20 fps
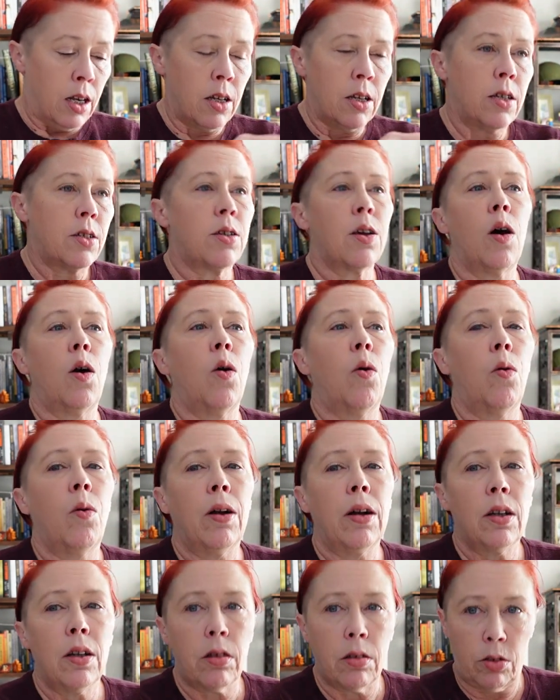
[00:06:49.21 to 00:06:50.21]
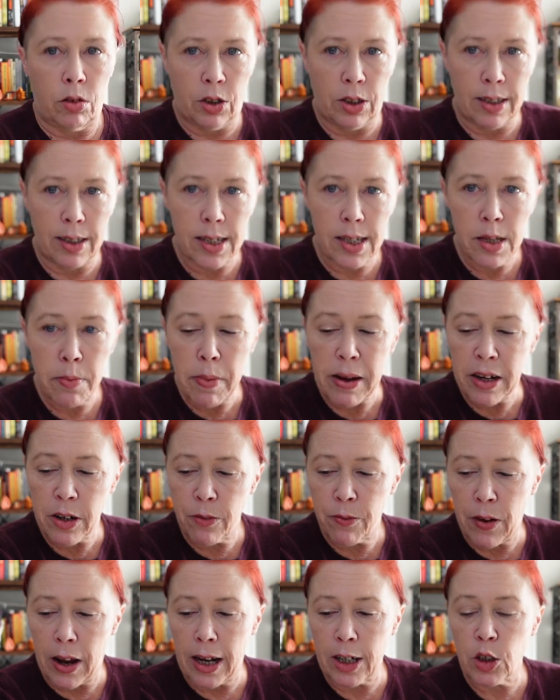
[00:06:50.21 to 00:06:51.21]
So, she does the
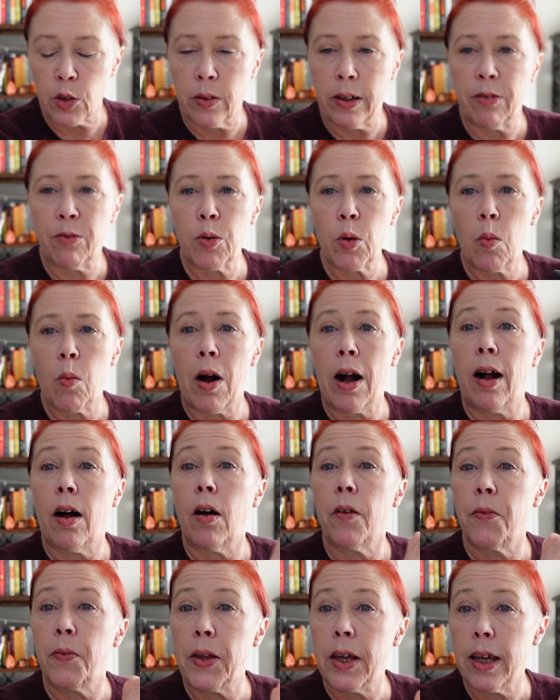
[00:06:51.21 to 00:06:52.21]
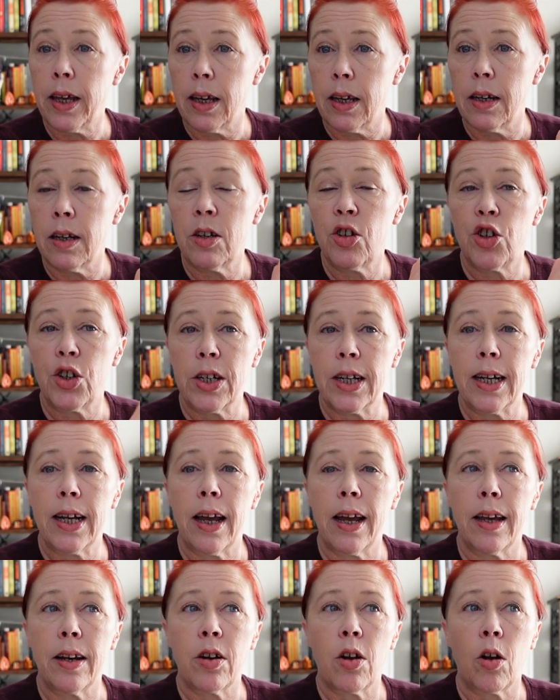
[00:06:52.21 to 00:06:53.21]
manufacturing for a while, then she
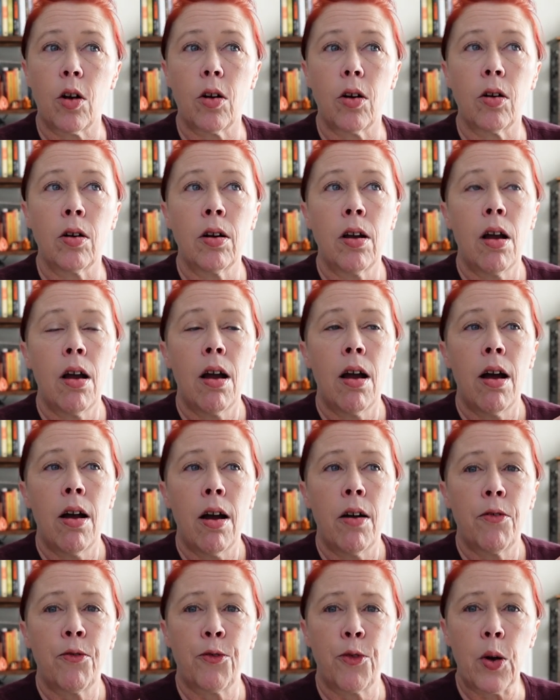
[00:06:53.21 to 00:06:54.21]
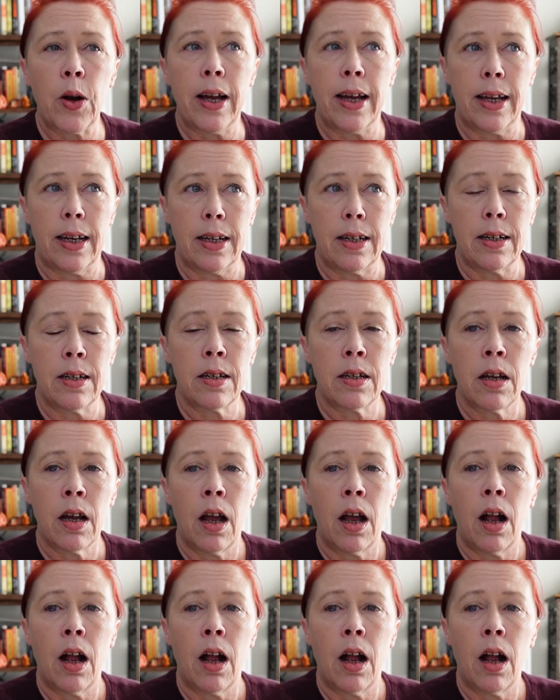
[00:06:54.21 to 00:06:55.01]
and her friend,